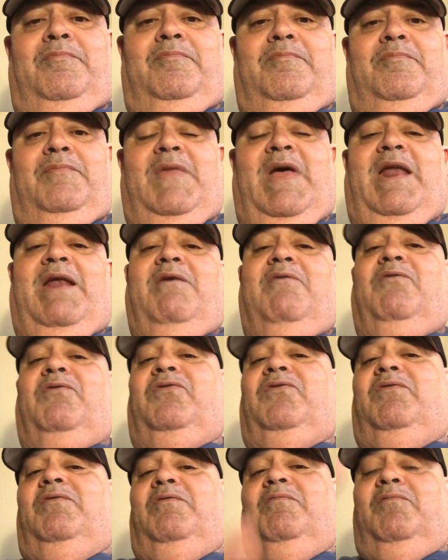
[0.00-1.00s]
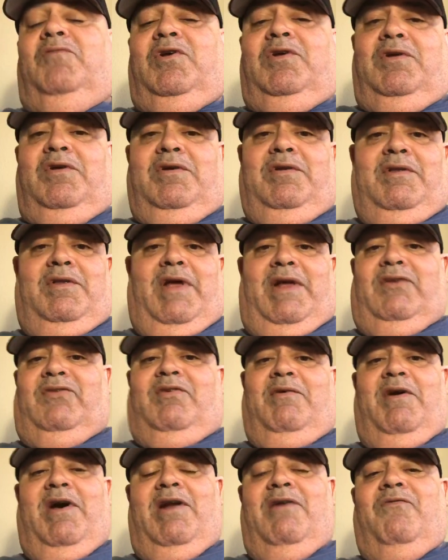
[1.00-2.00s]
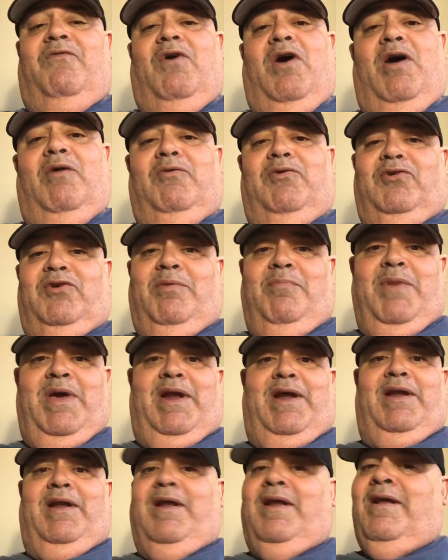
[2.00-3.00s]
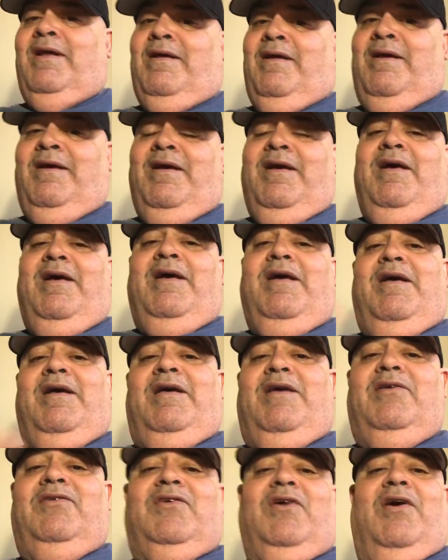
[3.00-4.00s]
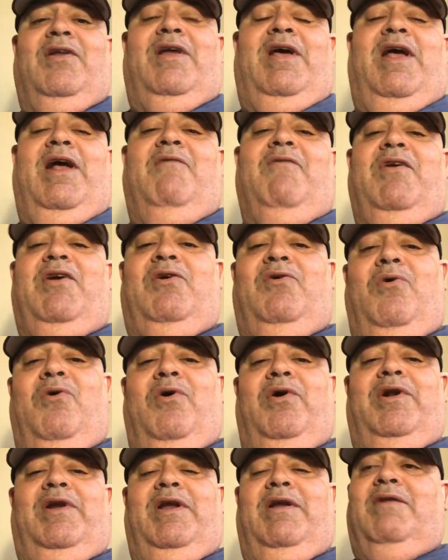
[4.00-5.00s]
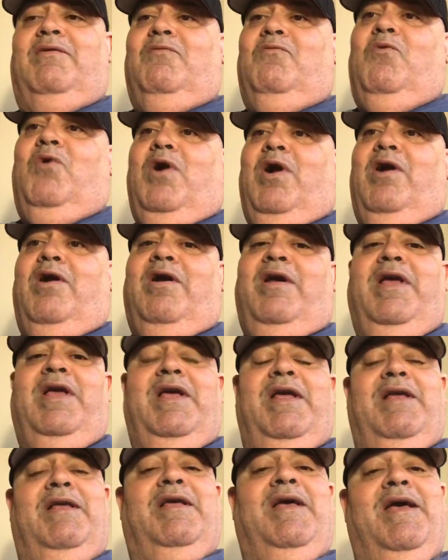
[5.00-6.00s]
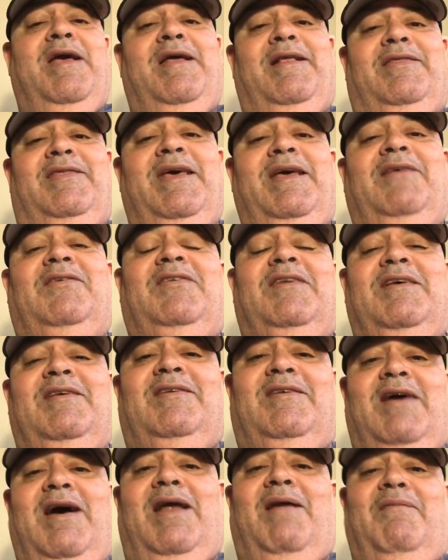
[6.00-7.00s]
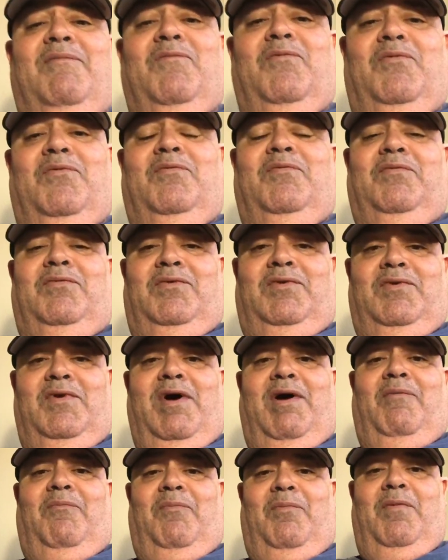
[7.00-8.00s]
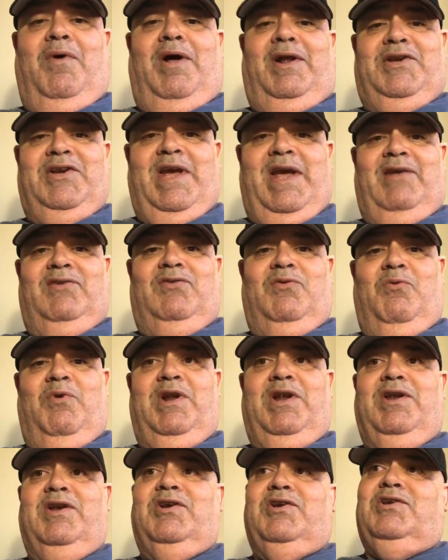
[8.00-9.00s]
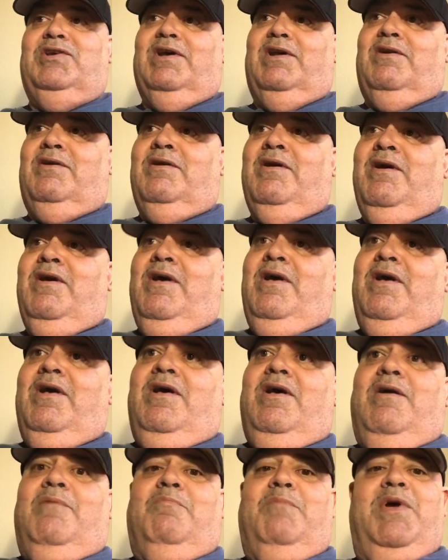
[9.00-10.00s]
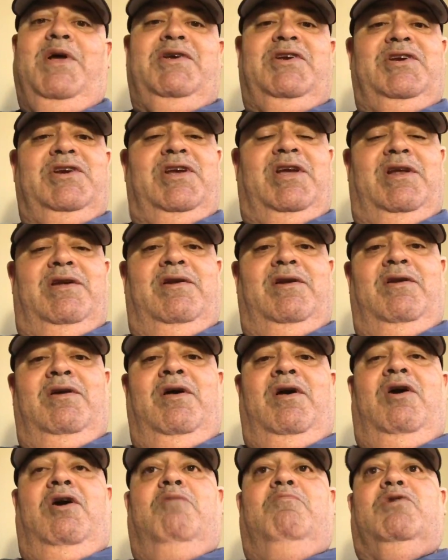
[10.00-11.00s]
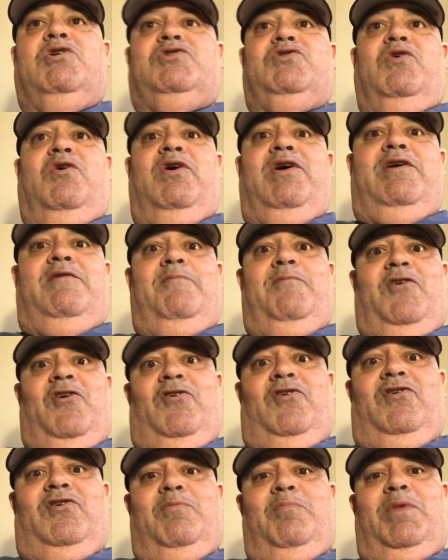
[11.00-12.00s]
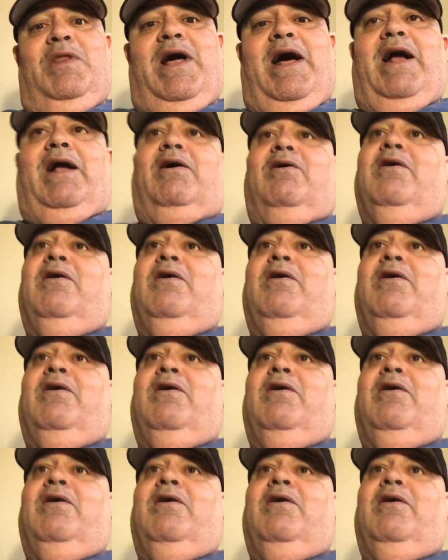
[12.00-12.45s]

That some kind of fraud was committed. He's gone to every court where he thinks he's got a chance of winning the shit. Michigan, majority of voters are black.